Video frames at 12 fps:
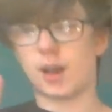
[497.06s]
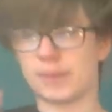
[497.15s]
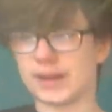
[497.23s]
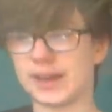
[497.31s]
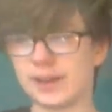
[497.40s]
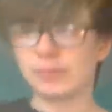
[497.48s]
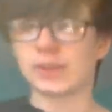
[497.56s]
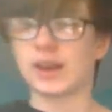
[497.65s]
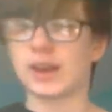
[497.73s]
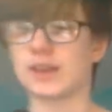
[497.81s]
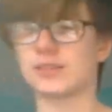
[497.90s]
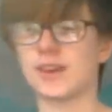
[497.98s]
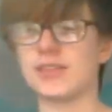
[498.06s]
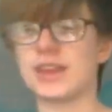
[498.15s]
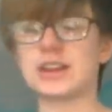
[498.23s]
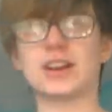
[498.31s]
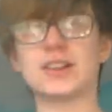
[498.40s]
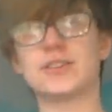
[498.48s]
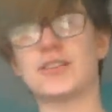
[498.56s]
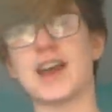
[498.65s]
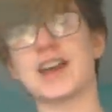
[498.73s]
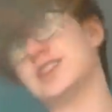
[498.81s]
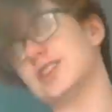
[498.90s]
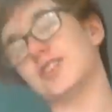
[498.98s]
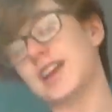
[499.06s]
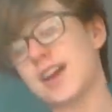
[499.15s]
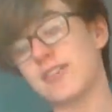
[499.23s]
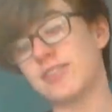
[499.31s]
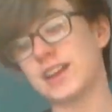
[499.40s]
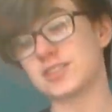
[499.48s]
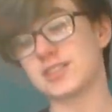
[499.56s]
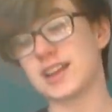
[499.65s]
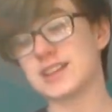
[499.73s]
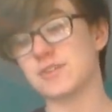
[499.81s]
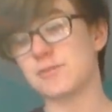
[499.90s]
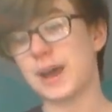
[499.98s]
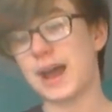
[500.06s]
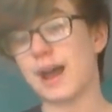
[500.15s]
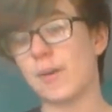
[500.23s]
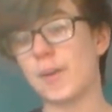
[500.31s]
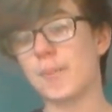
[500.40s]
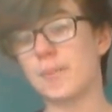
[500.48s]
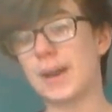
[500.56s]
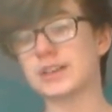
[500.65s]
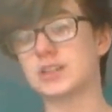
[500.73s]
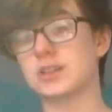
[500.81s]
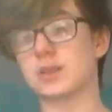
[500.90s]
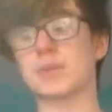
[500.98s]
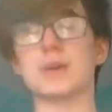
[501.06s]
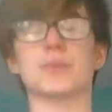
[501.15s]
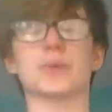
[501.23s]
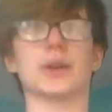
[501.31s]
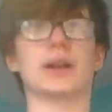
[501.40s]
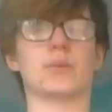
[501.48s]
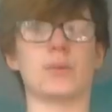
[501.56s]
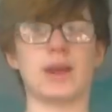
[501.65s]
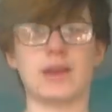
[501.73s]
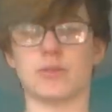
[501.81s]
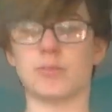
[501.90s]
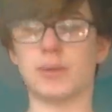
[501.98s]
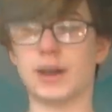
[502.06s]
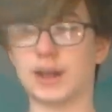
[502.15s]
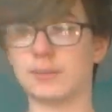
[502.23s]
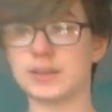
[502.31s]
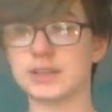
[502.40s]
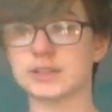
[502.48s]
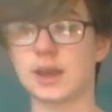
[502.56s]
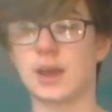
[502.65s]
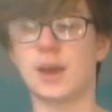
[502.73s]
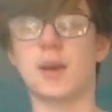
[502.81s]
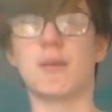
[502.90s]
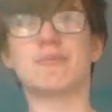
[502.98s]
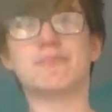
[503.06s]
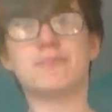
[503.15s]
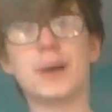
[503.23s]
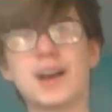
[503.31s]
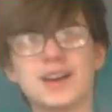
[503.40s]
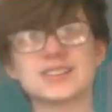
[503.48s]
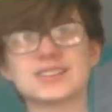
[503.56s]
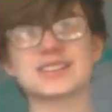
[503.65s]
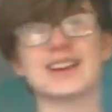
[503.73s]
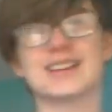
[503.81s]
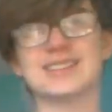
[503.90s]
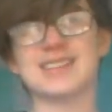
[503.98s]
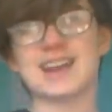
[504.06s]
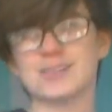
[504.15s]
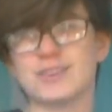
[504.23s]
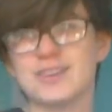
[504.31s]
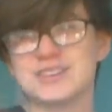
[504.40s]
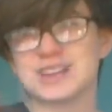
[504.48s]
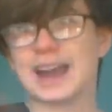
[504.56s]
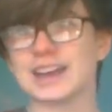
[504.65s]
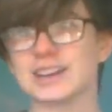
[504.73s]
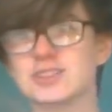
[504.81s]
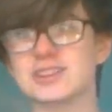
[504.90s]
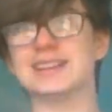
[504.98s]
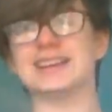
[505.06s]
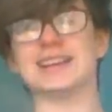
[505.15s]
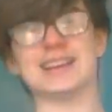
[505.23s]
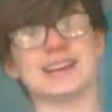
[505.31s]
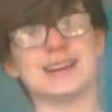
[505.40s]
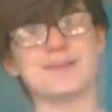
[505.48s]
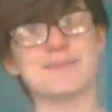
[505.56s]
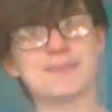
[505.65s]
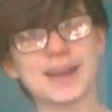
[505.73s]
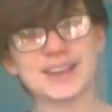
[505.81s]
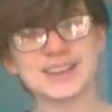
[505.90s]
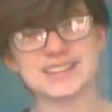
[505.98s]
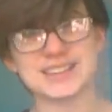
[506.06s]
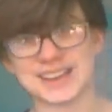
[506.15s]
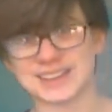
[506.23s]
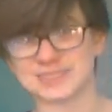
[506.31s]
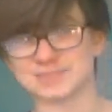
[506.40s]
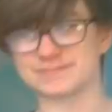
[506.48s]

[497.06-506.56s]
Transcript: a bit. So they transfer a degree of legislative power back to the people and away from Parliament, but they're not actually legally binding.